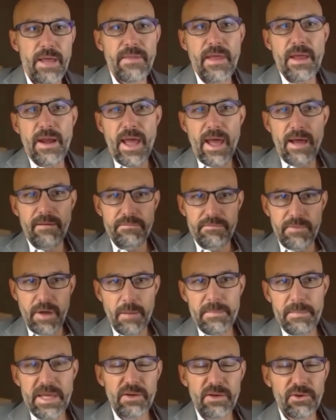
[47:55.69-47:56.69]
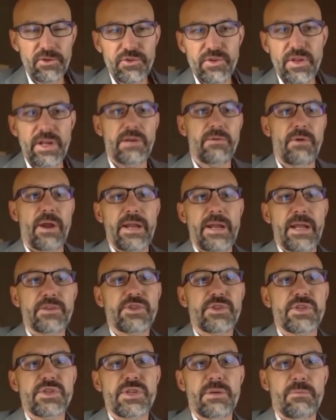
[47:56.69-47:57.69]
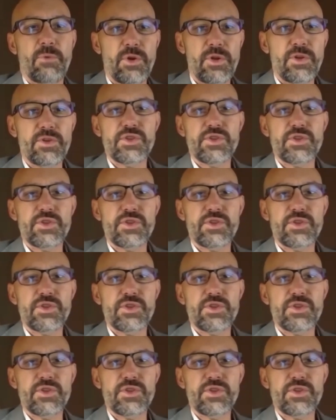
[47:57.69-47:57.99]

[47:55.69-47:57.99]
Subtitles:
and then have a meal sitting right next to someone.